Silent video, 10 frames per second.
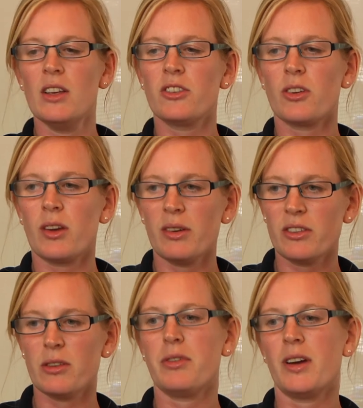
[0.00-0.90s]
So there
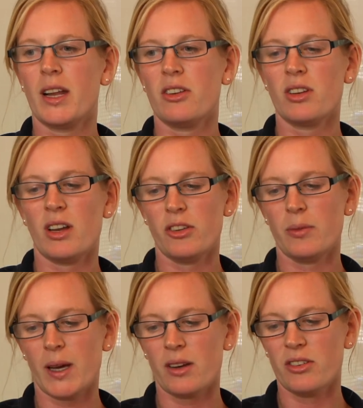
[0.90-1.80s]
is the financial
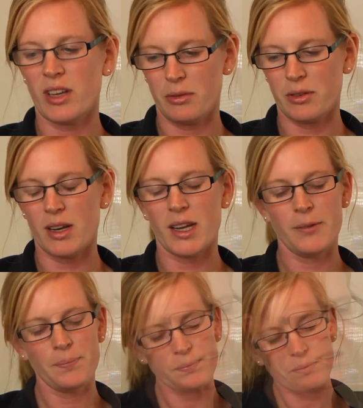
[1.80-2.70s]
aspect,
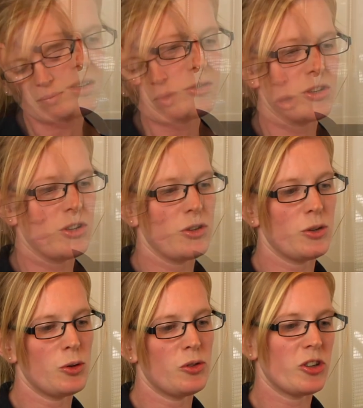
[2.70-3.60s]
definitely. If
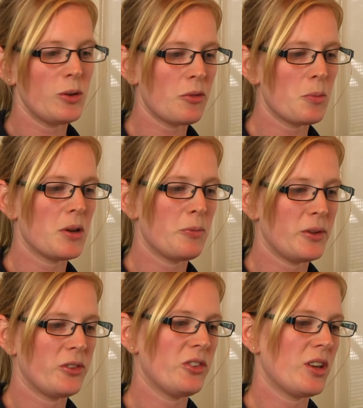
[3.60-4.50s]
you do have a bit of
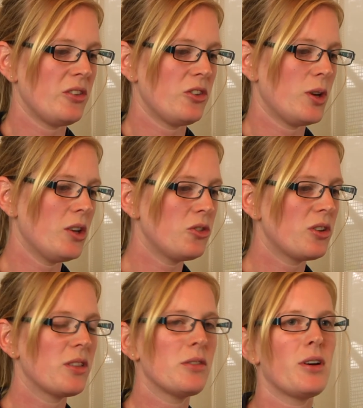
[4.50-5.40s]
business sense and you're
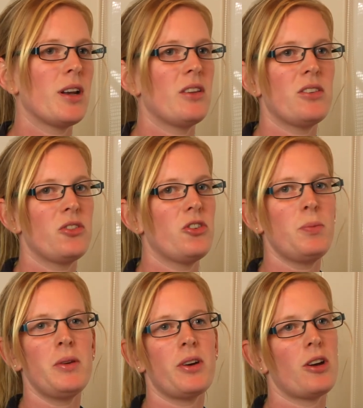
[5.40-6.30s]
interested in the finances,
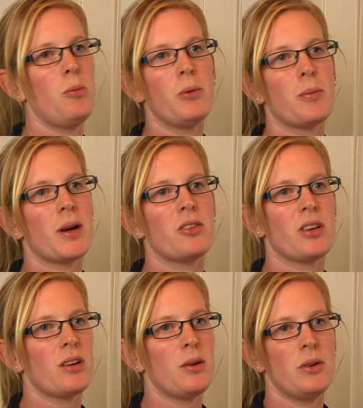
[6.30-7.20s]
just be very open
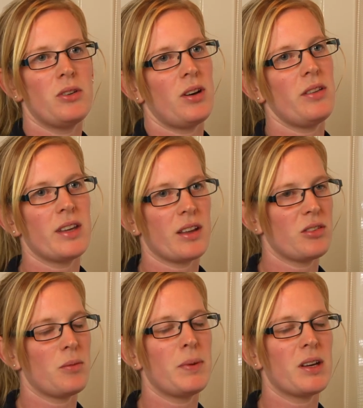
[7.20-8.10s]
about it. I think
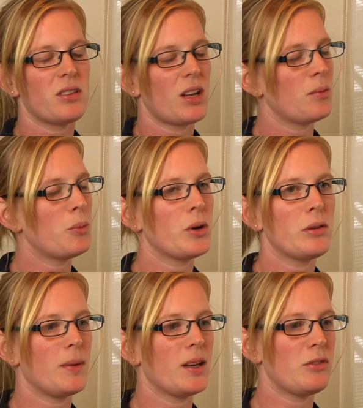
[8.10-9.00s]
that's a big selling
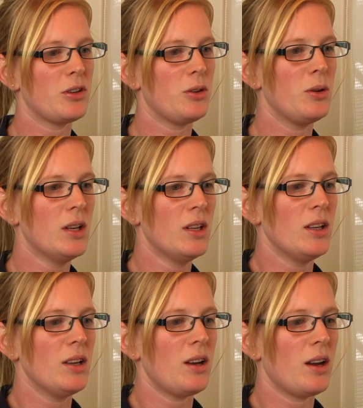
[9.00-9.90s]
point. And if you
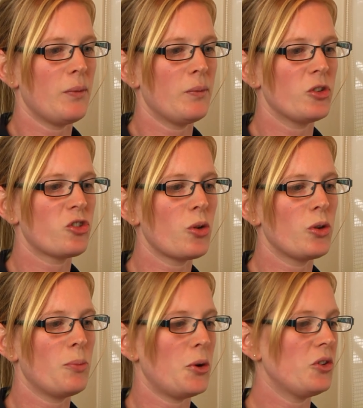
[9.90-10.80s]
show
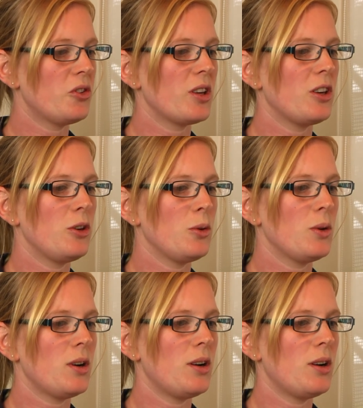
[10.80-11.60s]
your boss that you